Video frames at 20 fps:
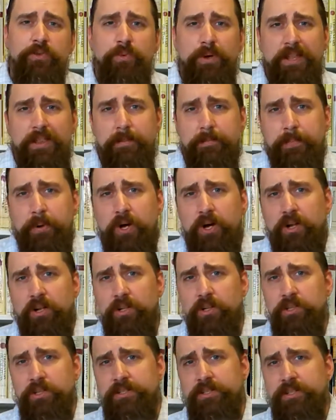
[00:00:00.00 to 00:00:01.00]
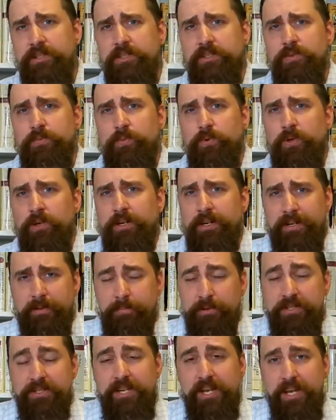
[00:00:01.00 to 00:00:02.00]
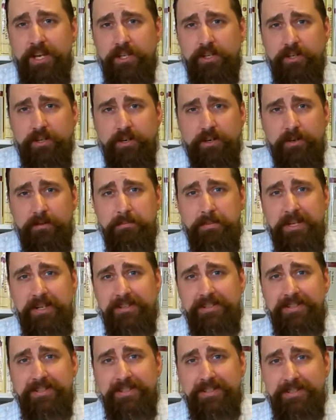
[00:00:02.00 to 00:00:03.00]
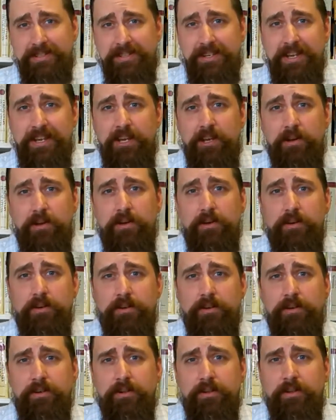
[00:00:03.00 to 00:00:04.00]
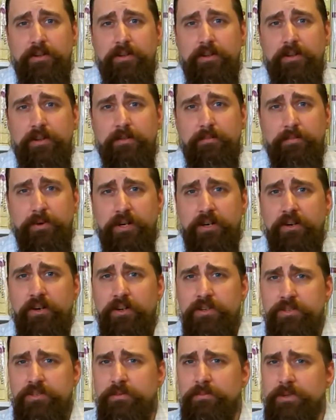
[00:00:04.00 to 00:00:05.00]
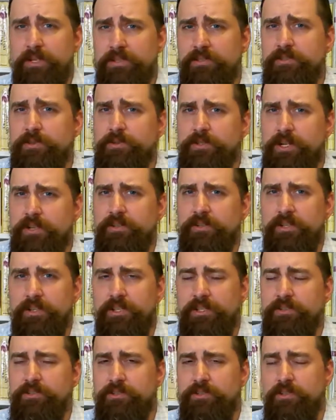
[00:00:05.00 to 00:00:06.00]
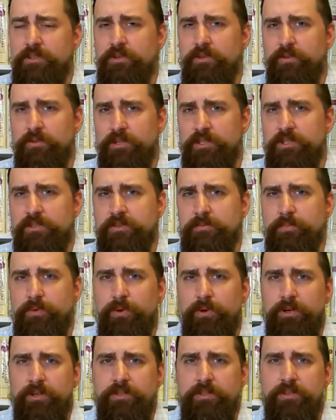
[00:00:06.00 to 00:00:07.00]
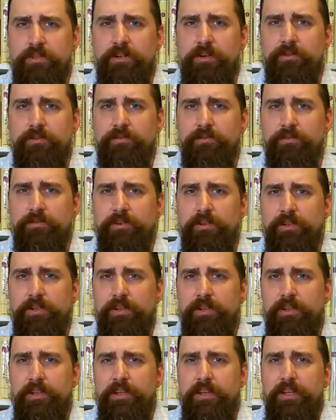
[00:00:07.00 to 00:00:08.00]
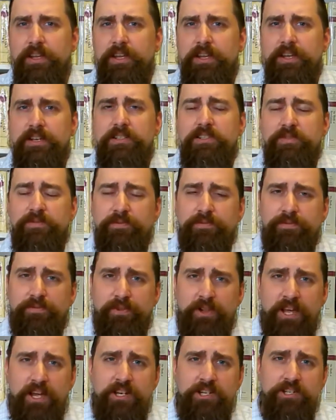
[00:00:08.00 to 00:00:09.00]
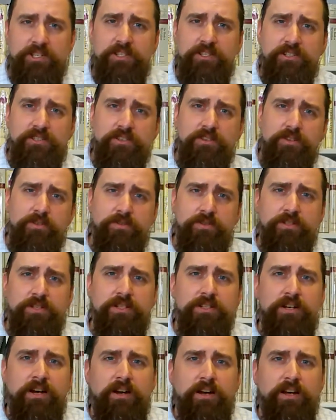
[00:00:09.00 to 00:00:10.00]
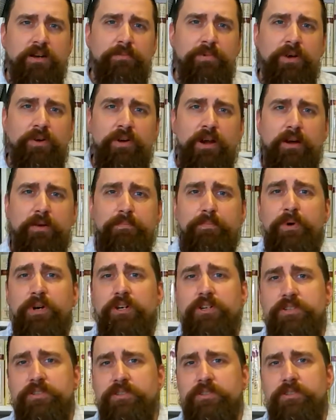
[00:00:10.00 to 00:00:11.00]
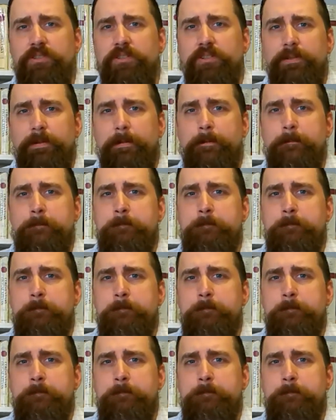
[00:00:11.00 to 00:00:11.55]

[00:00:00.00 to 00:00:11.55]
way that Paul looks at this word, and in particular it means this here, but it also means those other things too, which is important to note. Is flesh is used to talk about our personal,